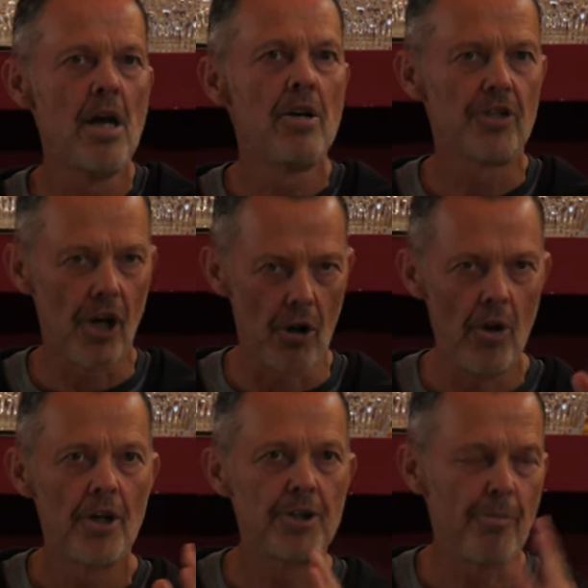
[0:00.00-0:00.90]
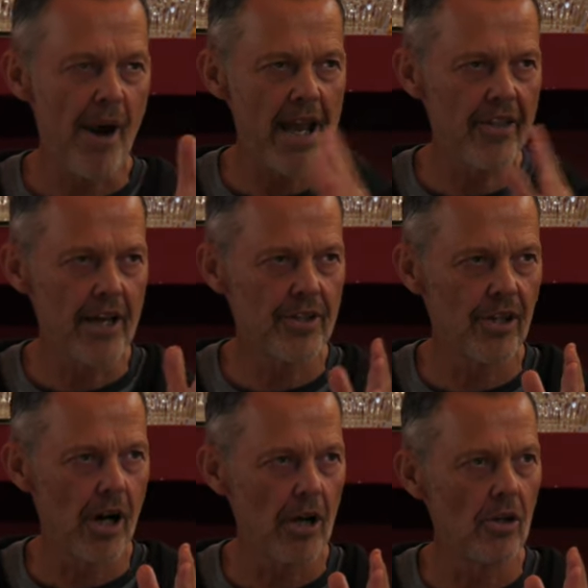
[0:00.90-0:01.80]
So to break that
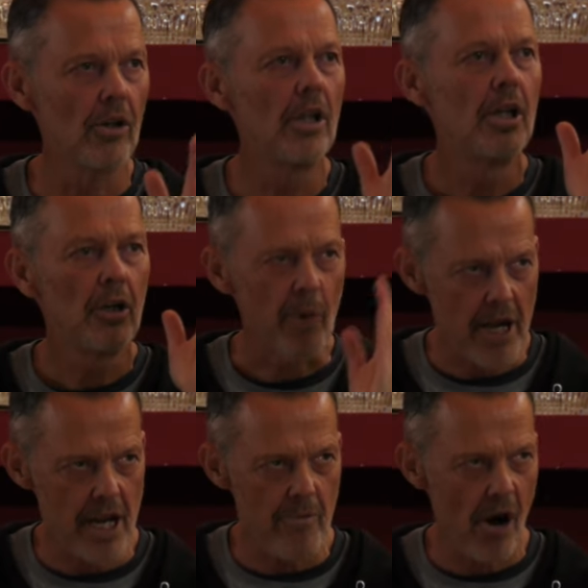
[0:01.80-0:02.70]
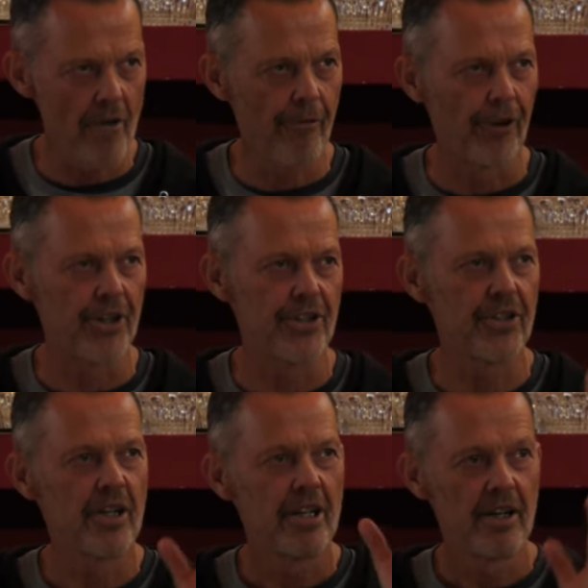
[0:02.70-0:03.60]
cycle, we need mindfulness.
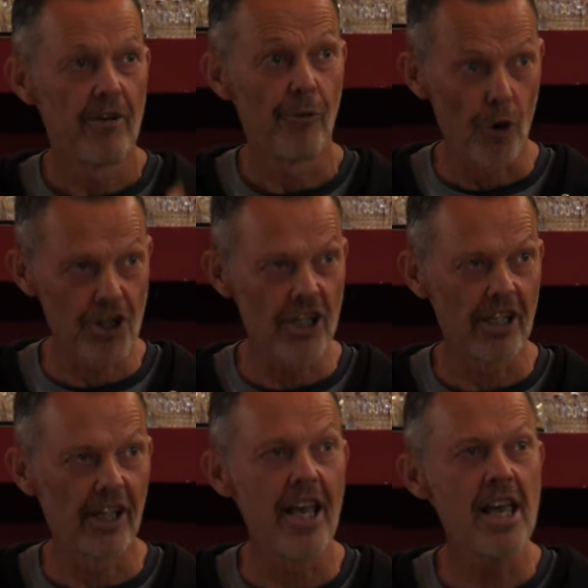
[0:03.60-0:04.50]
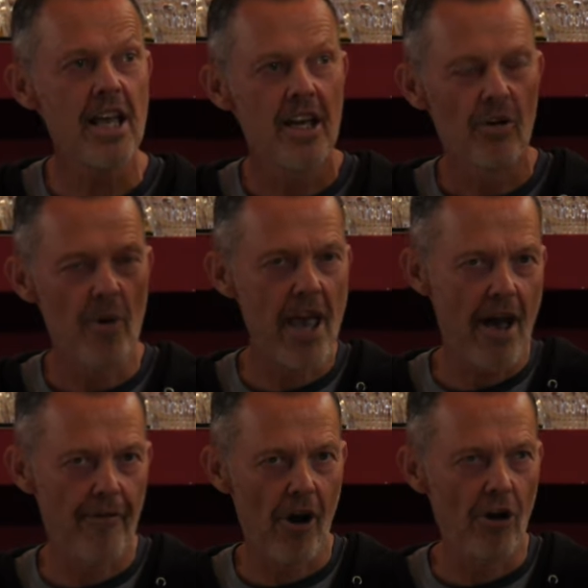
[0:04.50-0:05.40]
Fortunately, we
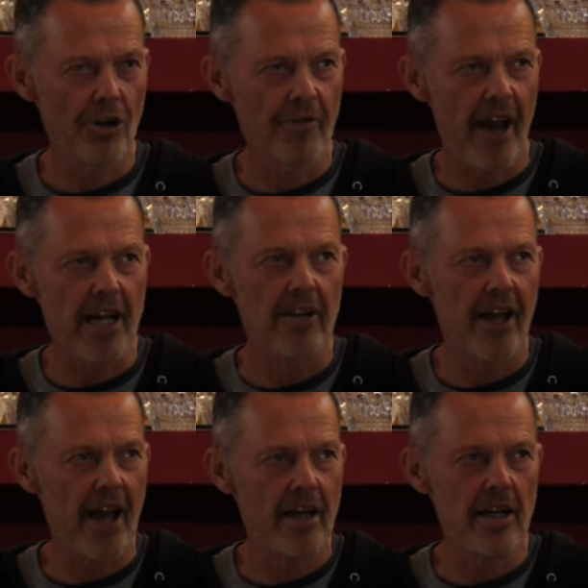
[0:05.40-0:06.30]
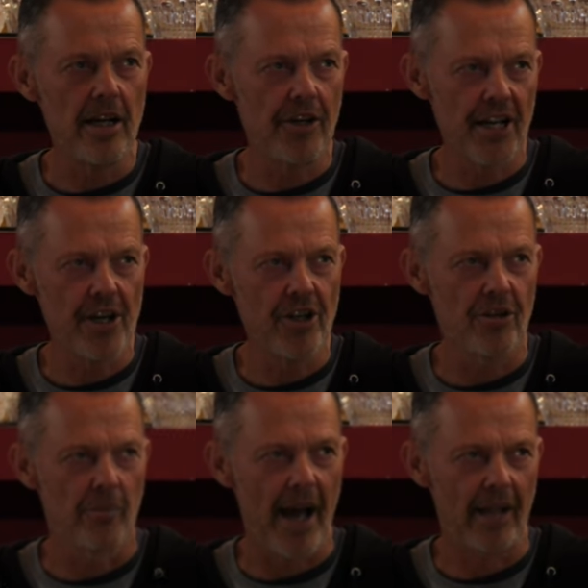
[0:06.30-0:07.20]
have cultivated that in
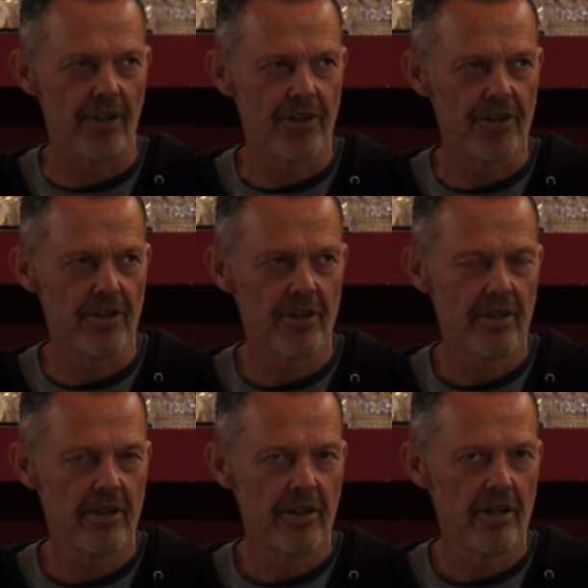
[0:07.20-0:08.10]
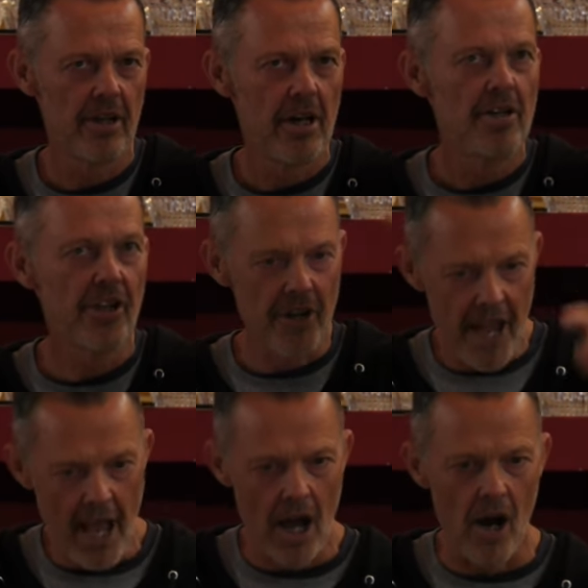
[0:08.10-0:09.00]
attentional balance. So
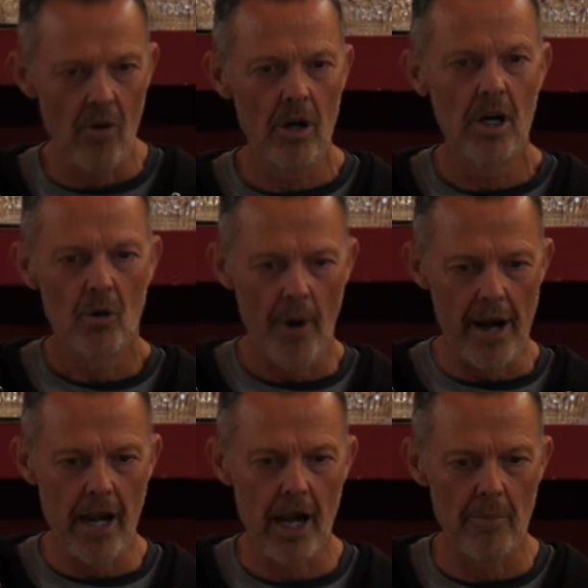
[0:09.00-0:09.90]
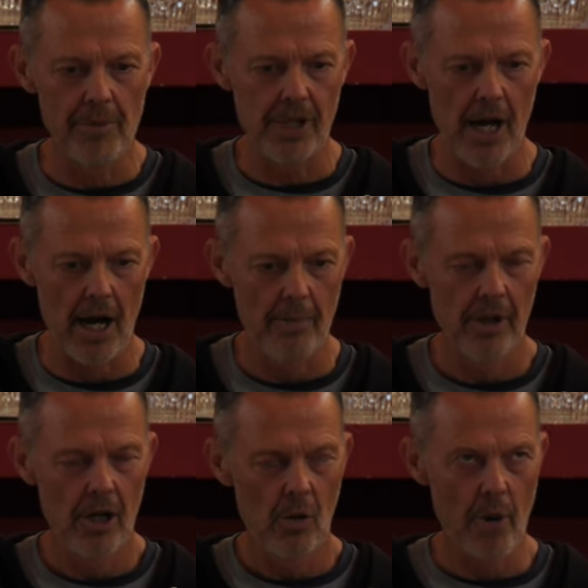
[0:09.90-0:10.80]
now, when it comes
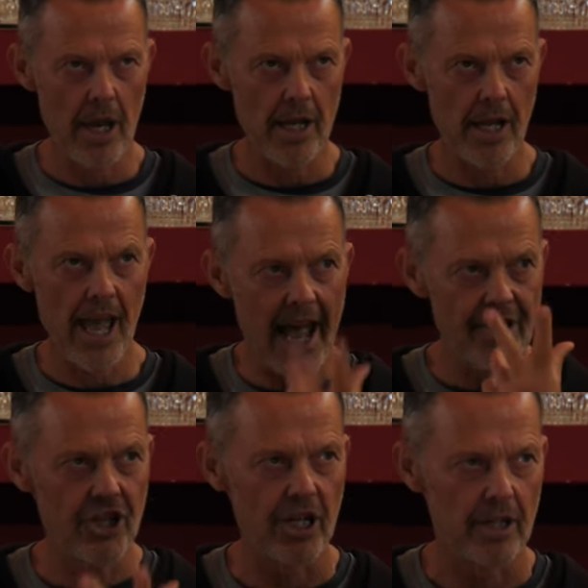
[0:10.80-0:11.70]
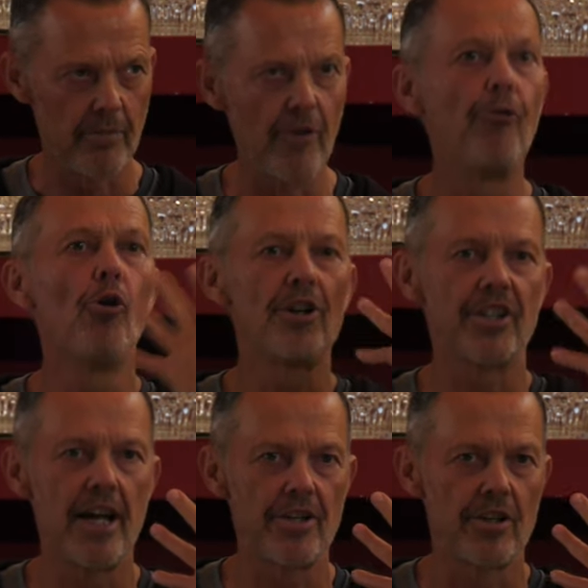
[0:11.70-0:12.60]
up, we can catch it before it
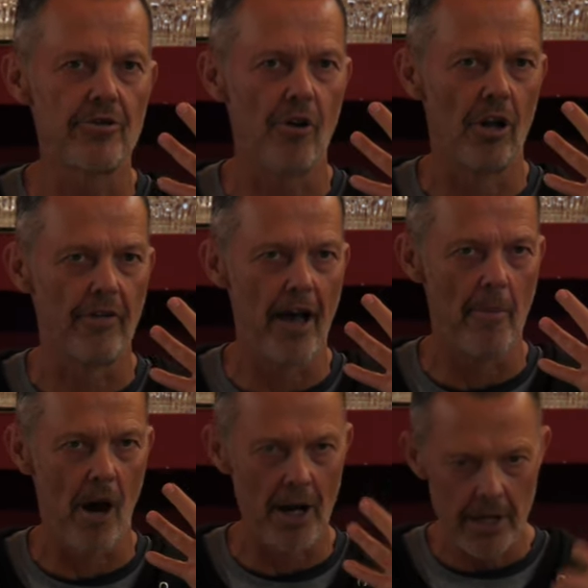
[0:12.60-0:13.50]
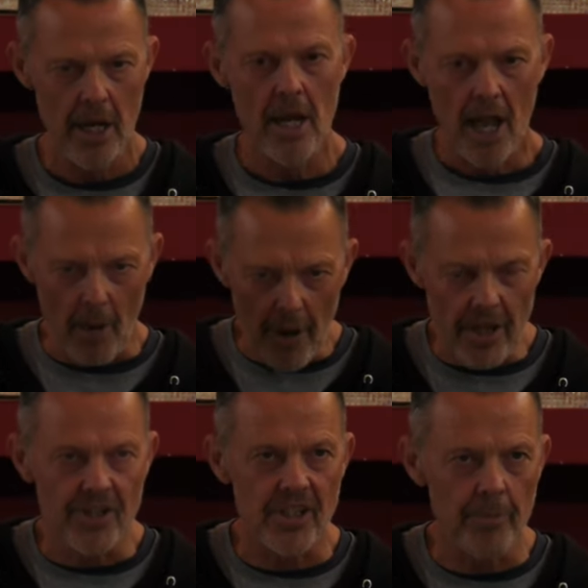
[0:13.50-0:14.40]
takes control of our mind, and we
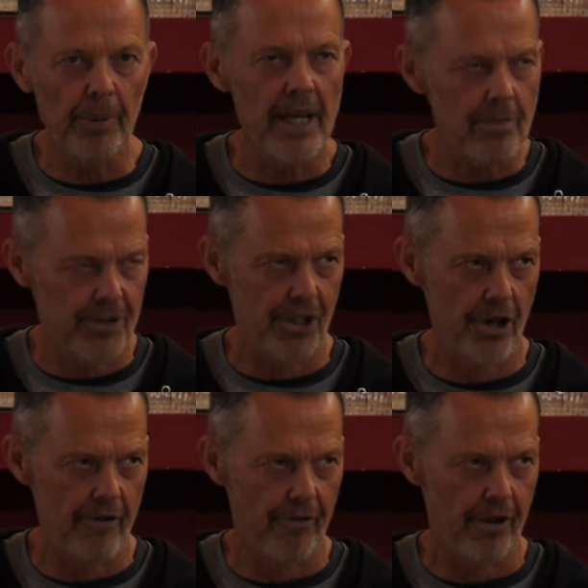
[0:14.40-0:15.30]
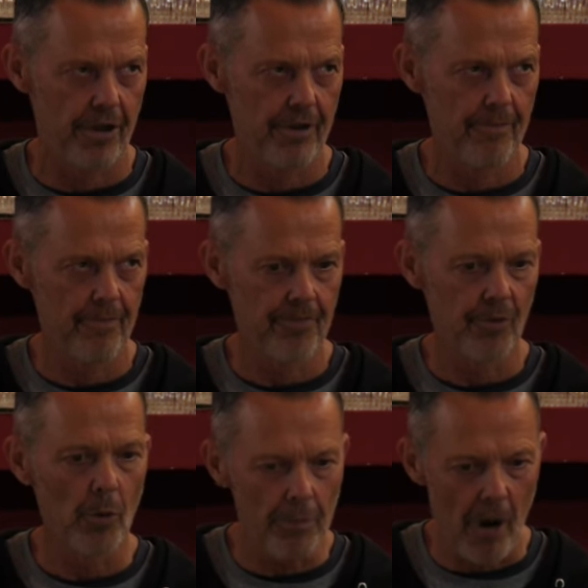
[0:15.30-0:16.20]
can simply observe it
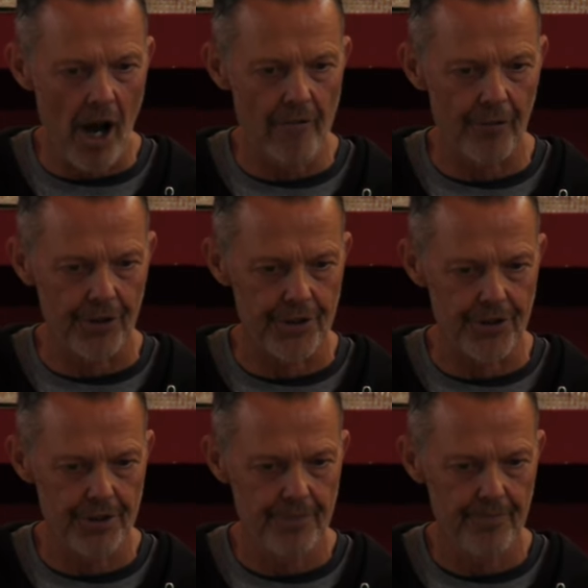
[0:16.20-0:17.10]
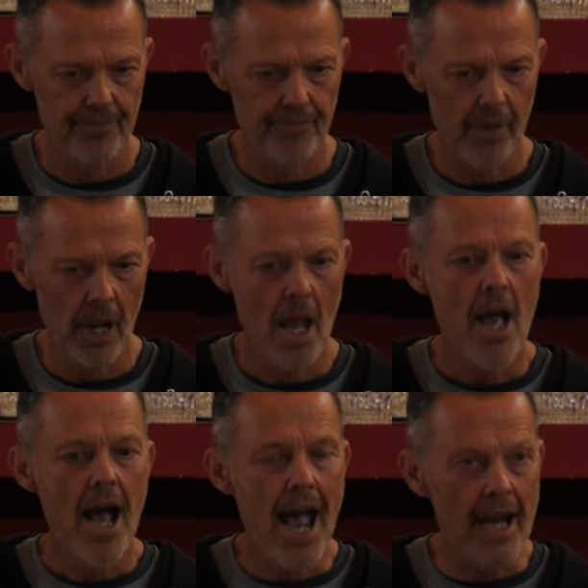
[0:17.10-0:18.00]
with mindfulness.
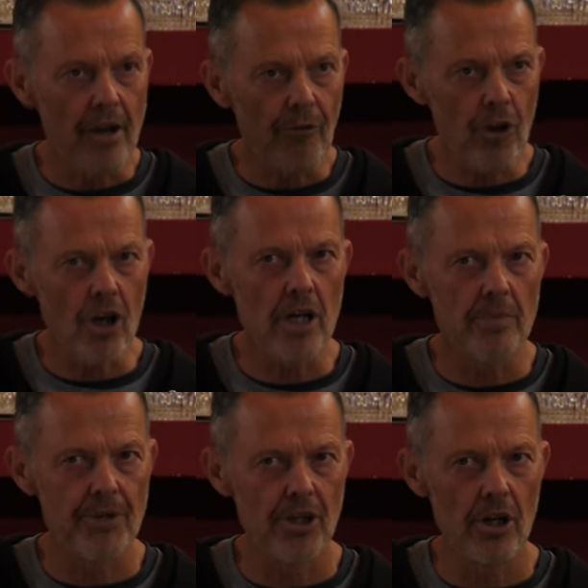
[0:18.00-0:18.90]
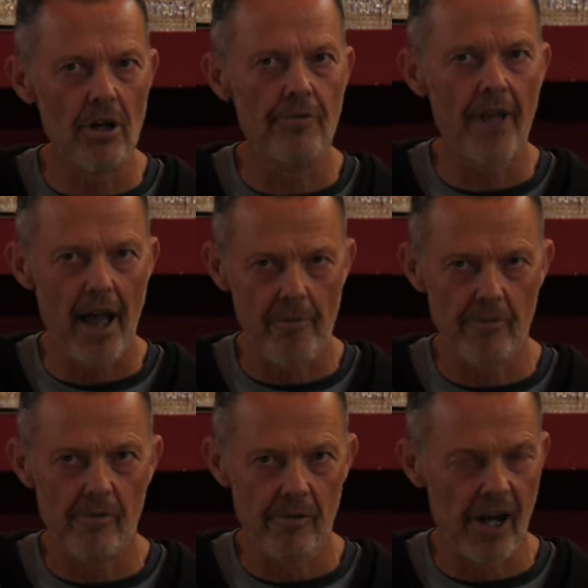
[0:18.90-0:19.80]
And if you can observe that
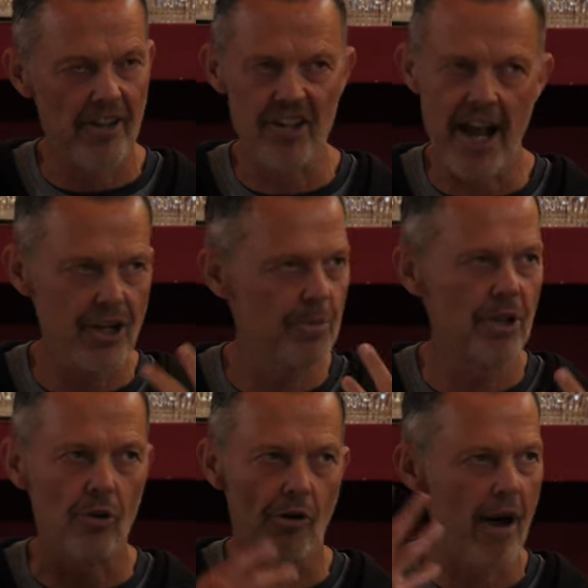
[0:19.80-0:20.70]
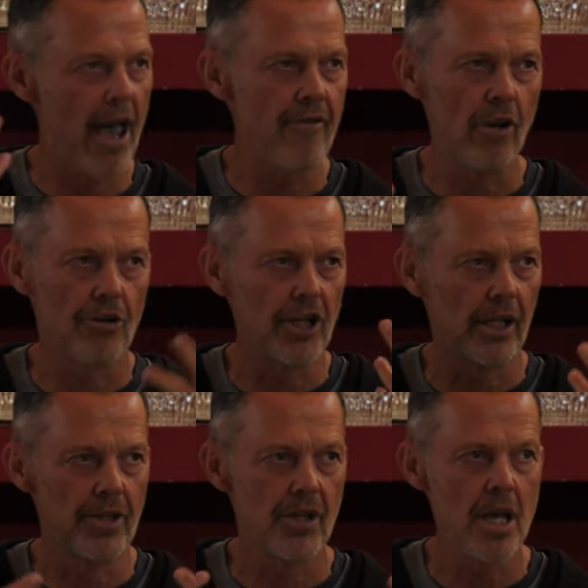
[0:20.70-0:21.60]
attachment or craving or
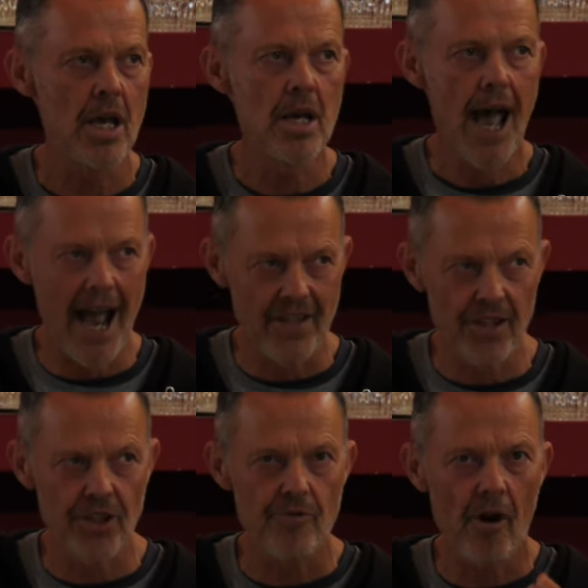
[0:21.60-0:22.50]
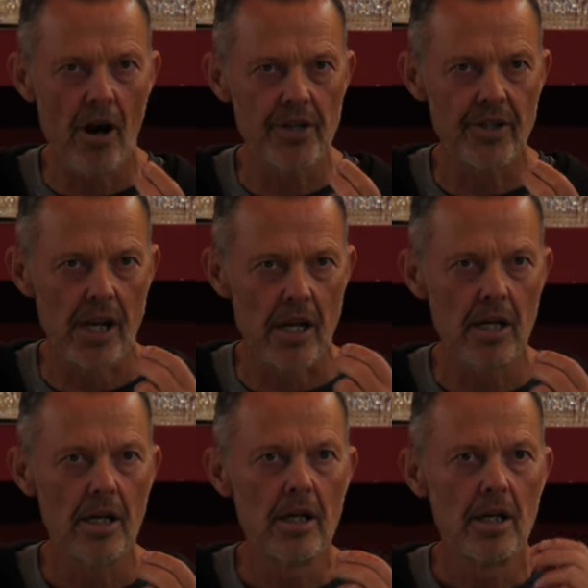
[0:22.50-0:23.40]
jealousy as it's arising,
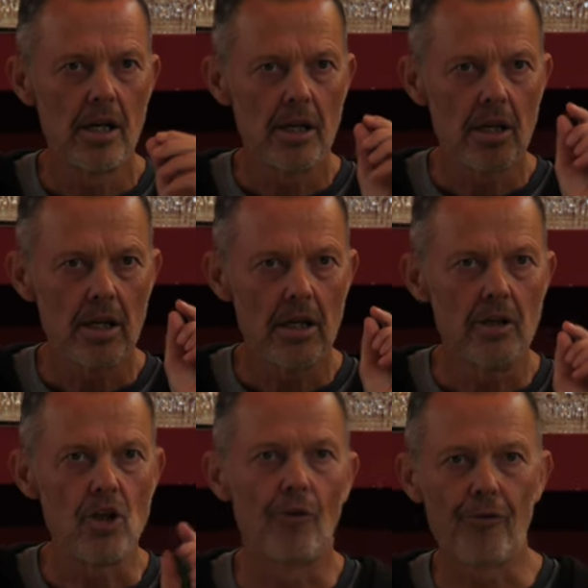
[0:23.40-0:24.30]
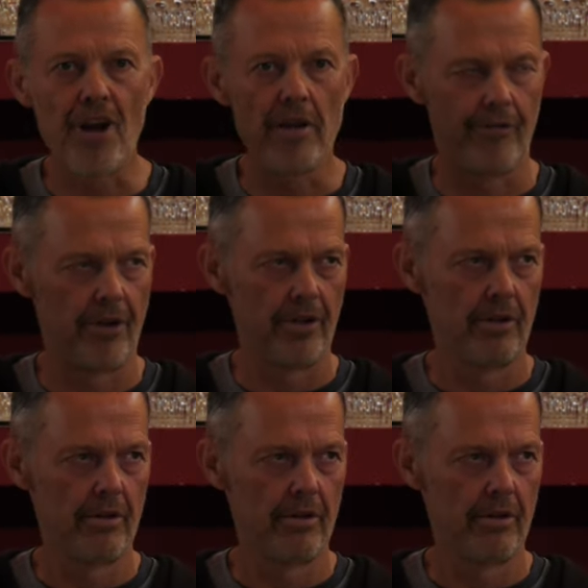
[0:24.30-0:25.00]
you're free of it.